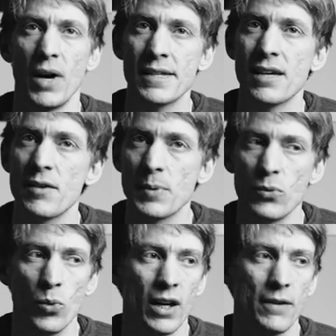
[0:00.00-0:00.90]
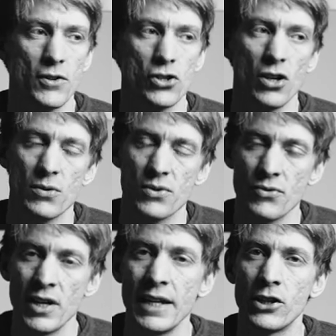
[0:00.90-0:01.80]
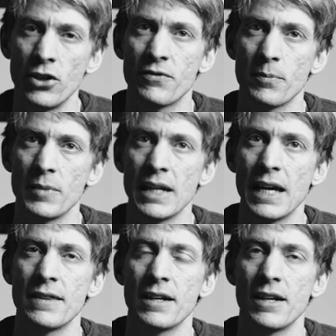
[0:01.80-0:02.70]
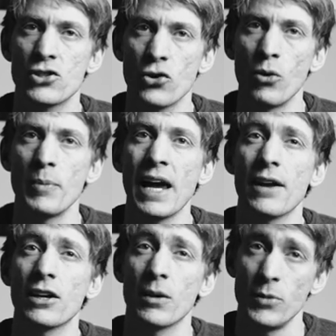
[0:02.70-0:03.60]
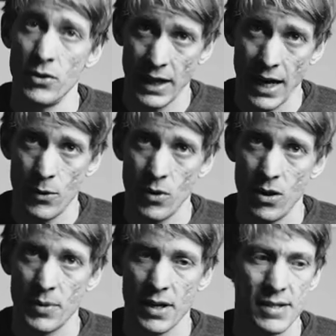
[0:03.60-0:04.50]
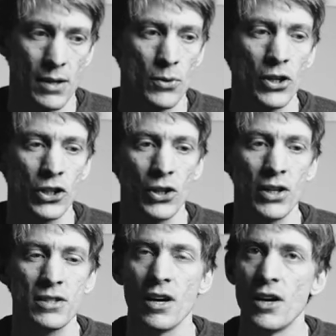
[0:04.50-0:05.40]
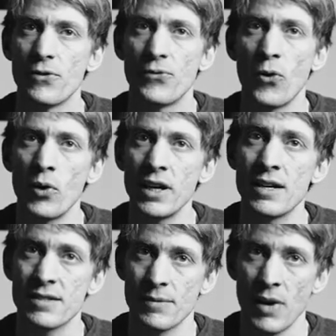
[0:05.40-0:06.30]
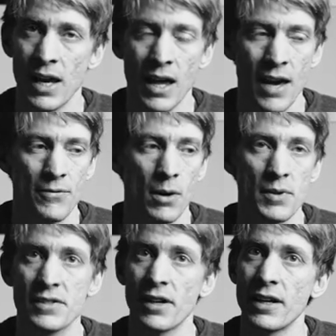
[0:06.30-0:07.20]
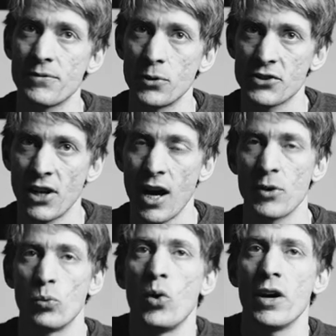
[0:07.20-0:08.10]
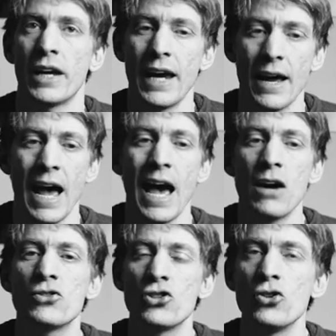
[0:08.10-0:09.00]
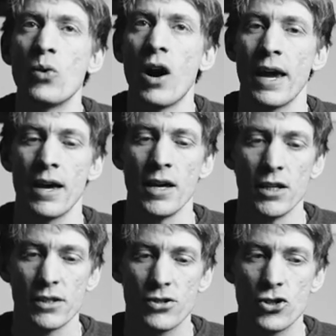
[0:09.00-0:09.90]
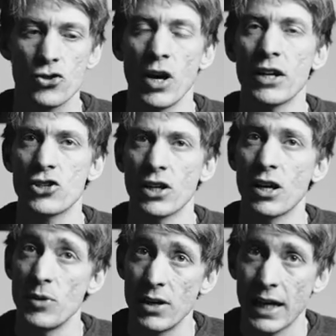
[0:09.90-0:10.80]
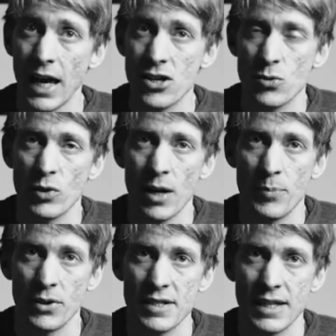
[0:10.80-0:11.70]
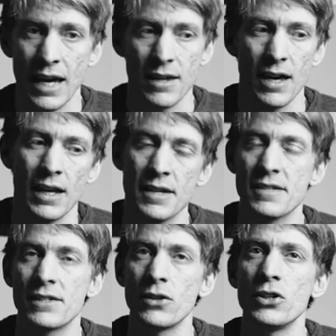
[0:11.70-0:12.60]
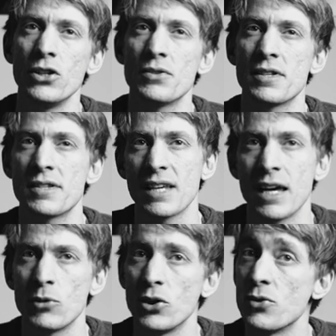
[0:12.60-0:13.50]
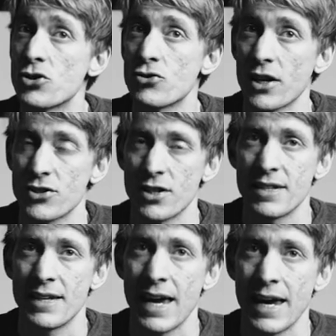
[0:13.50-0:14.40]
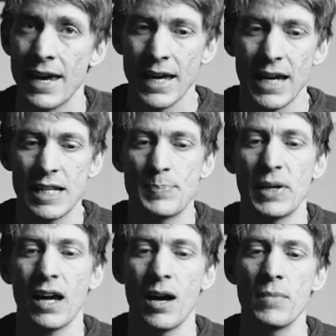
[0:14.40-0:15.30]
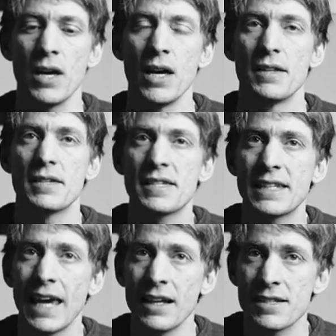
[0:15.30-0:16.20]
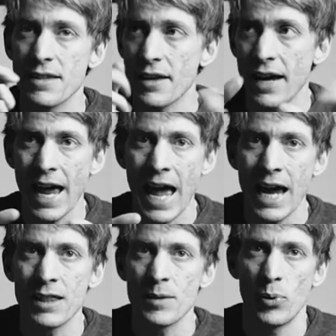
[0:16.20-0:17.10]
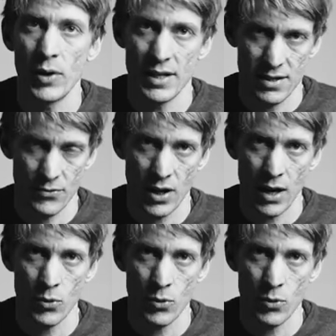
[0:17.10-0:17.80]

My time spent working for church was really good for me in that it taught me how to communicate well, because there were a good four years of my life where I was studying full time and working out how do I structure communication when I put it together, and I still use the same loose structure today. It's become the skeleton that I hang the points of what